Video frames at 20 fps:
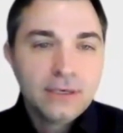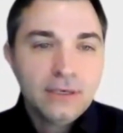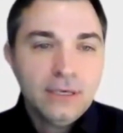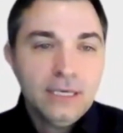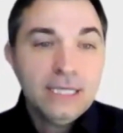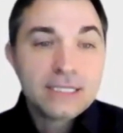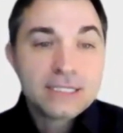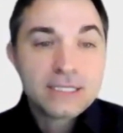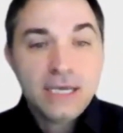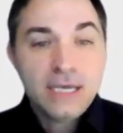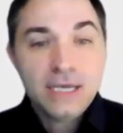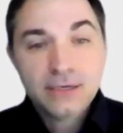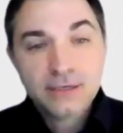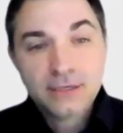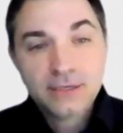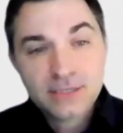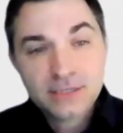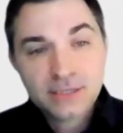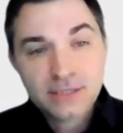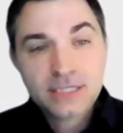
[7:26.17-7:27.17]
it's taken
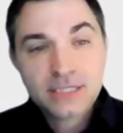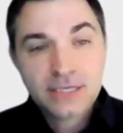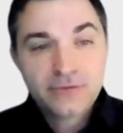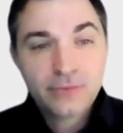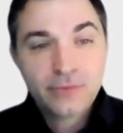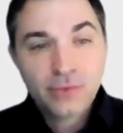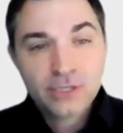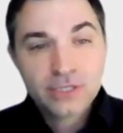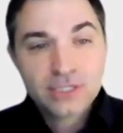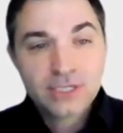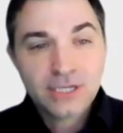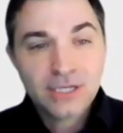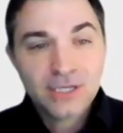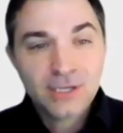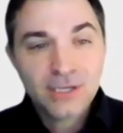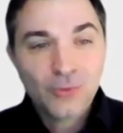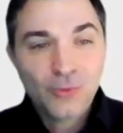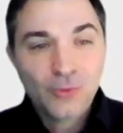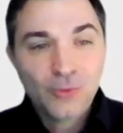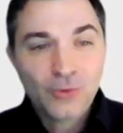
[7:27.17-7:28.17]
us 6-7 months to get to
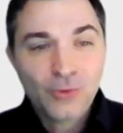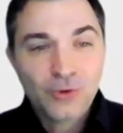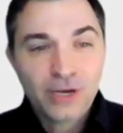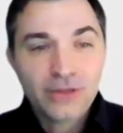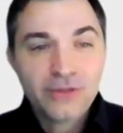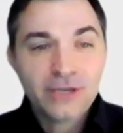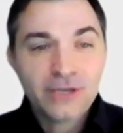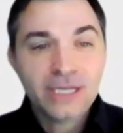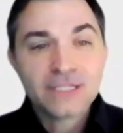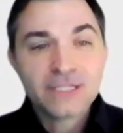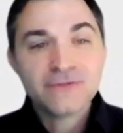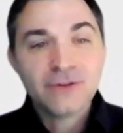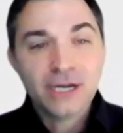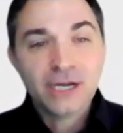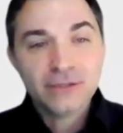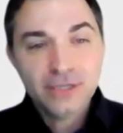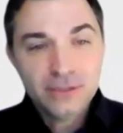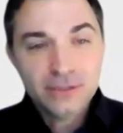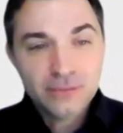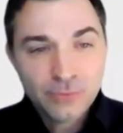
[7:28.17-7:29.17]
the point where I think it's
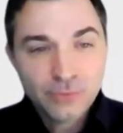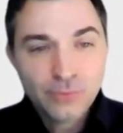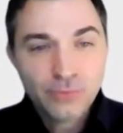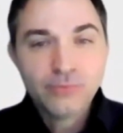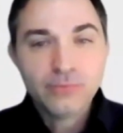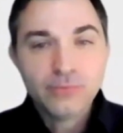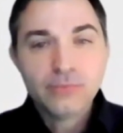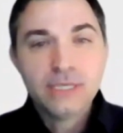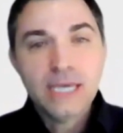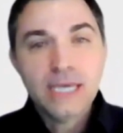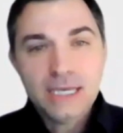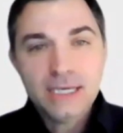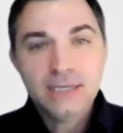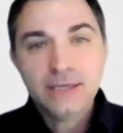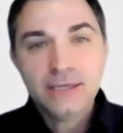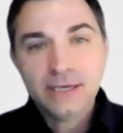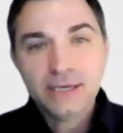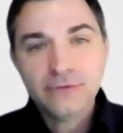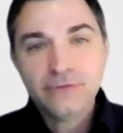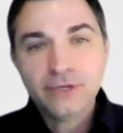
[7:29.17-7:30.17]
finally gaining
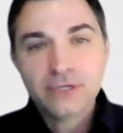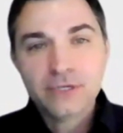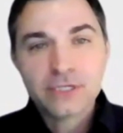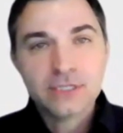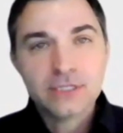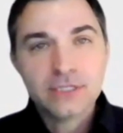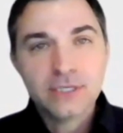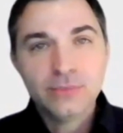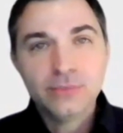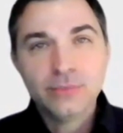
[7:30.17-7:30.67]
that efficiency.